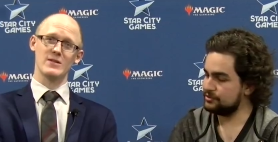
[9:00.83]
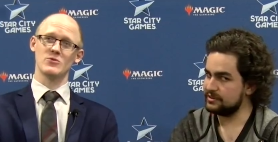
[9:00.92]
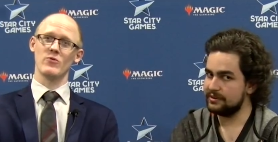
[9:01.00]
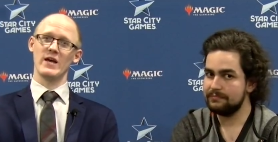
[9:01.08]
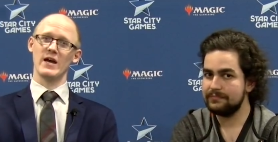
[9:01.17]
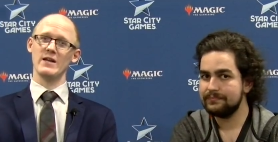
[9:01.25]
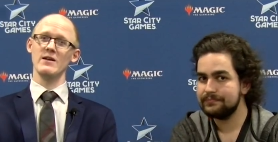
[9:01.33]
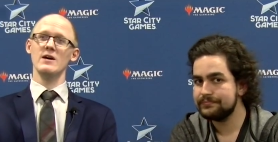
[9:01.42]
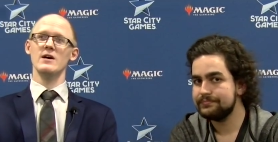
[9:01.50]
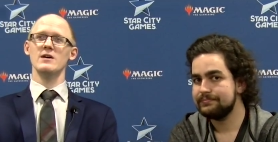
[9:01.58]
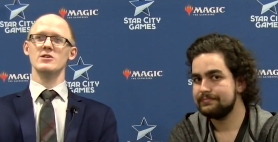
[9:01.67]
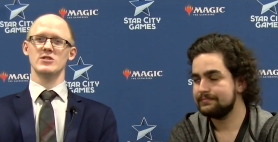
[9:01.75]
Speaker 1: this weekend.
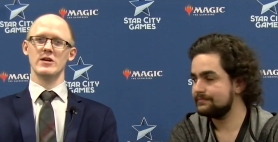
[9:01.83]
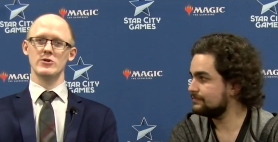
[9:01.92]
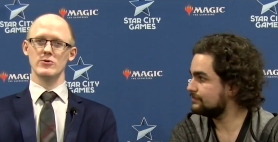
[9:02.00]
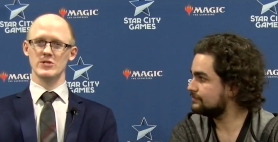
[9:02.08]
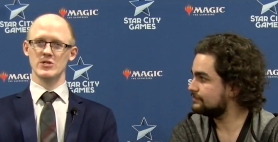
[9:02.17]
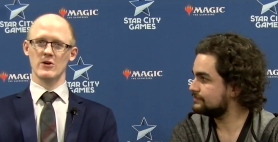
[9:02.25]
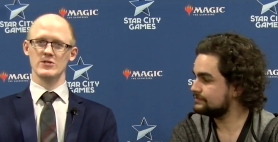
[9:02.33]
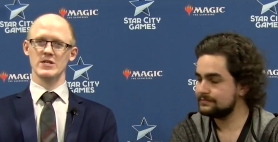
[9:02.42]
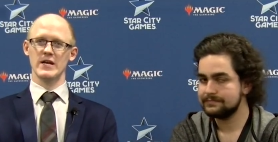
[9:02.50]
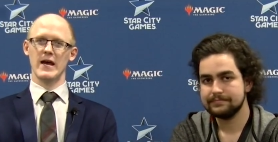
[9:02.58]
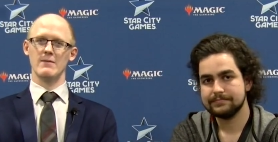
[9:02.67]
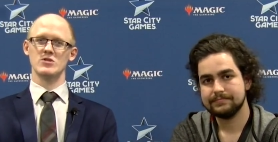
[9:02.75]
Stay tuned to Star City
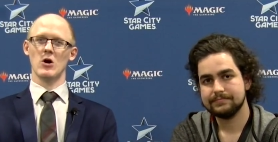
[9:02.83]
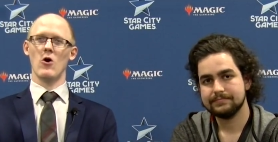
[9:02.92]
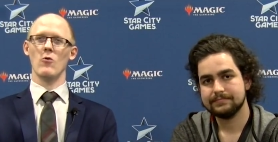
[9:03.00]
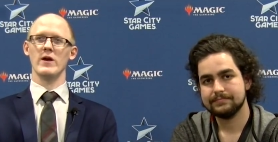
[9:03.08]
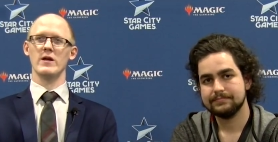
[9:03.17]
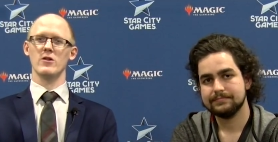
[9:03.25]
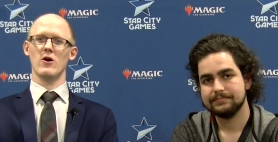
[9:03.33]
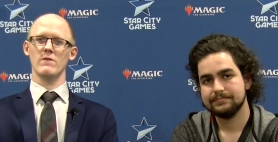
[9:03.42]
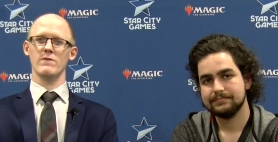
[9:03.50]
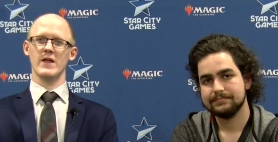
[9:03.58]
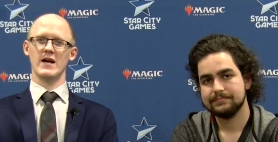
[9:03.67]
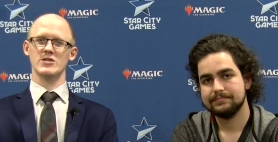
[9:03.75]
Games all weekend long for
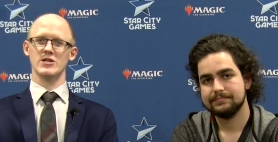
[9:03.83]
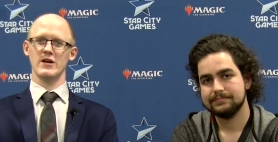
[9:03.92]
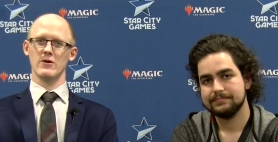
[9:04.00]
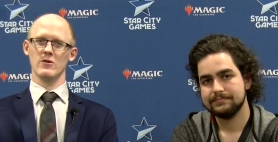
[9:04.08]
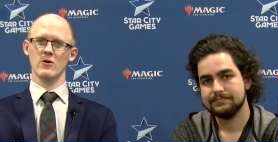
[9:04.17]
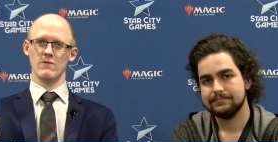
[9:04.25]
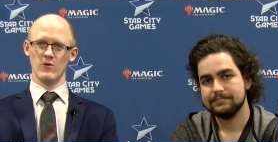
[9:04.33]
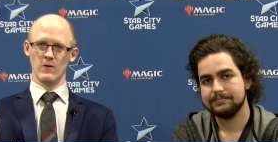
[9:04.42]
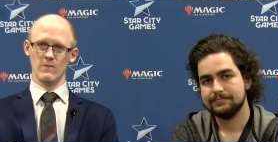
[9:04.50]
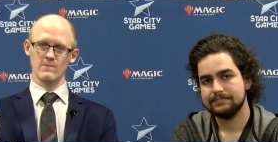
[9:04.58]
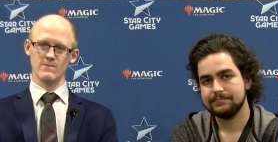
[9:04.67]
the action here in Louisville.